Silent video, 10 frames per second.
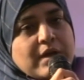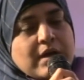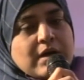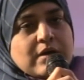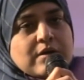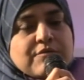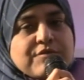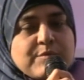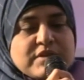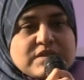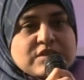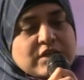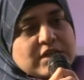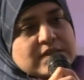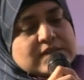Women's
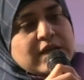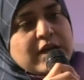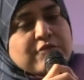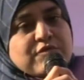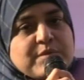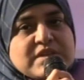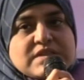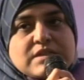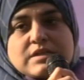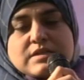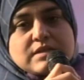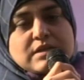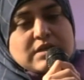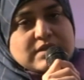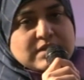studies and women's status
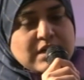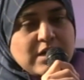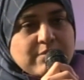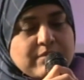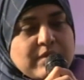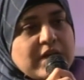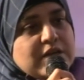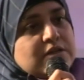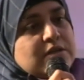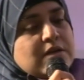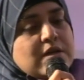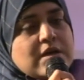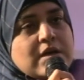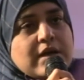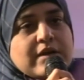in Islam and
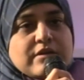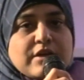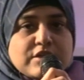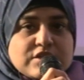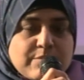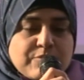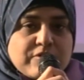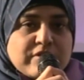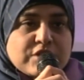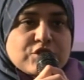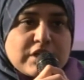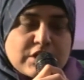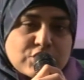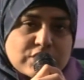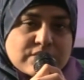the contemporary
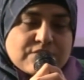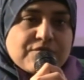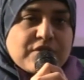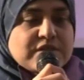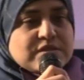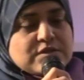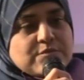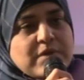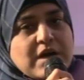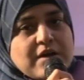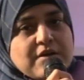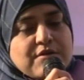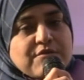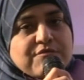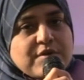challenges faced
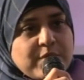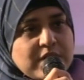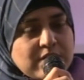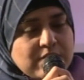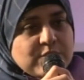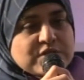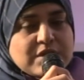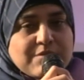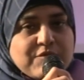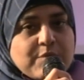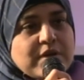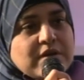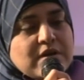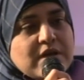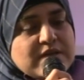by women, Muslim
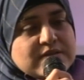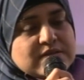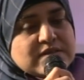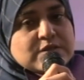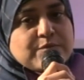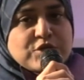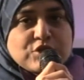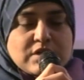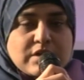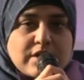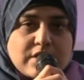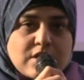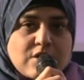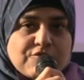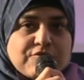women, is a special
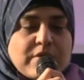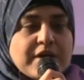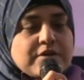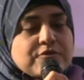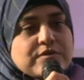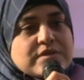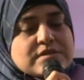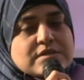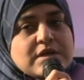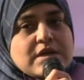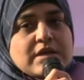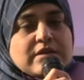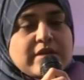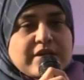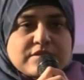area of my interest.
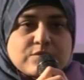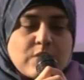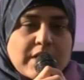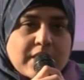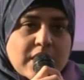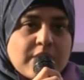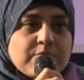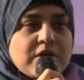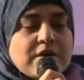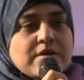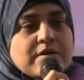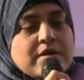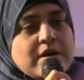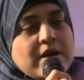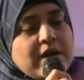That is why I'm here,
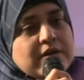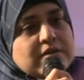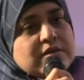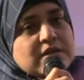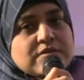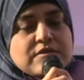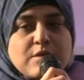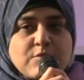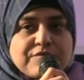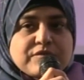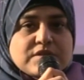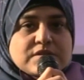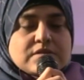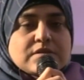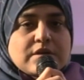and the theme of
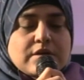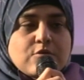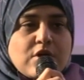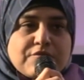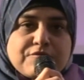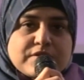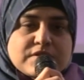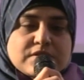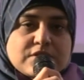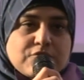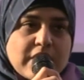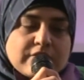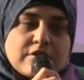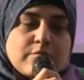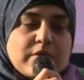this conference
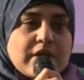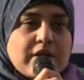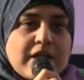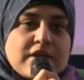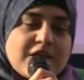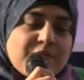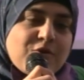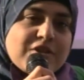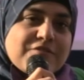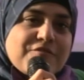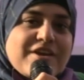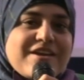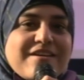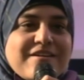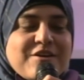attracted me, and I came all the way
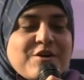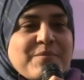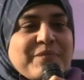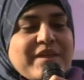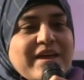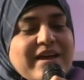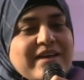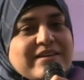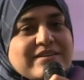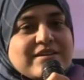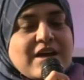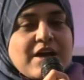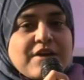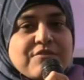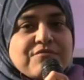here. And
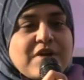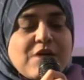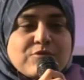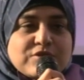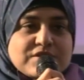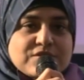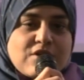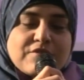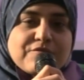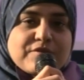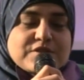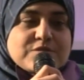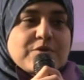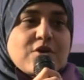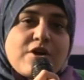I found this
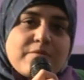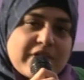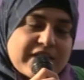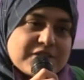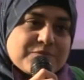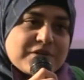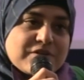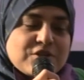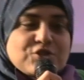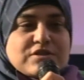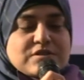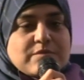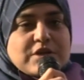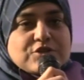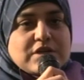conference beyond my expectations.
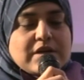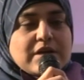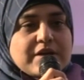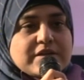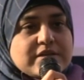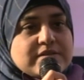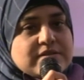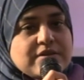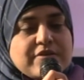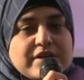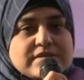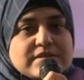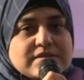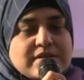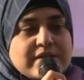MashaAllah, it is a great
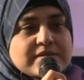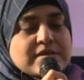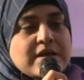success.